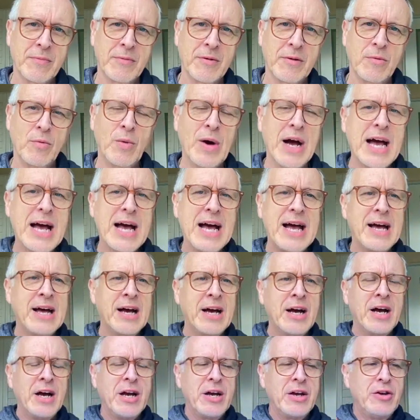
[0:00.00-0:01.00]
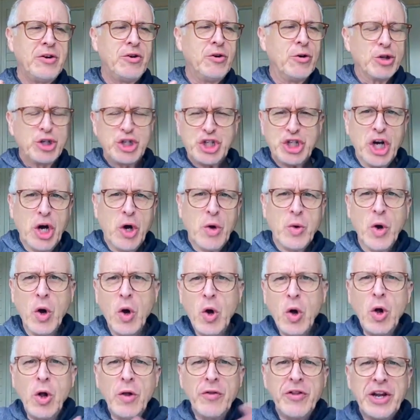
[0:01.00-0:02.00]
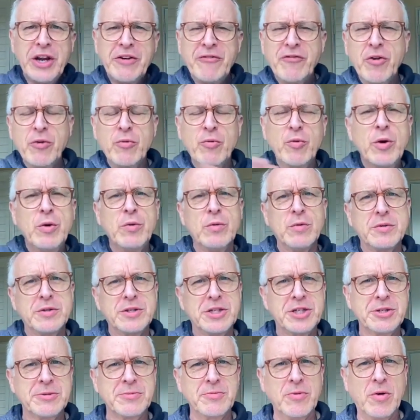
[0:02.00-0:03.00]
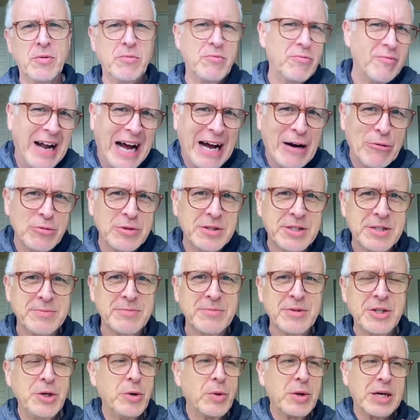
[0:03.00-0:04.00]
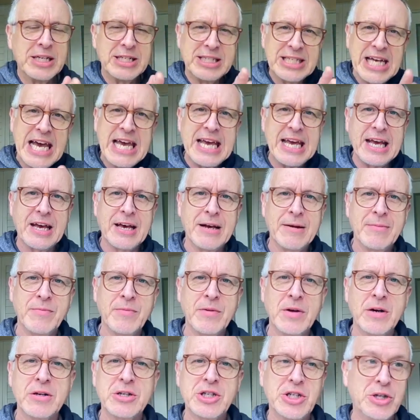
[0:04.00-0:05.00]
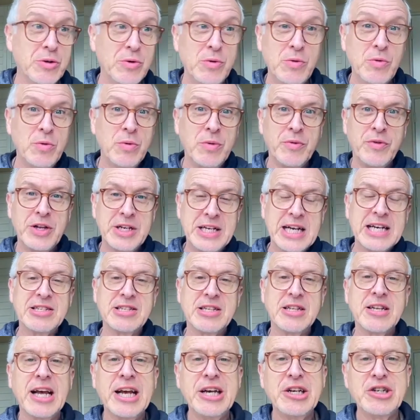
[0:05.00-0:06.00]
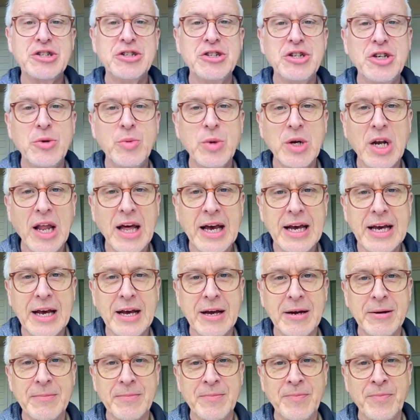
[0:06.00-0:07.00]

where you're shown all the different routes you can take to the destination you would like.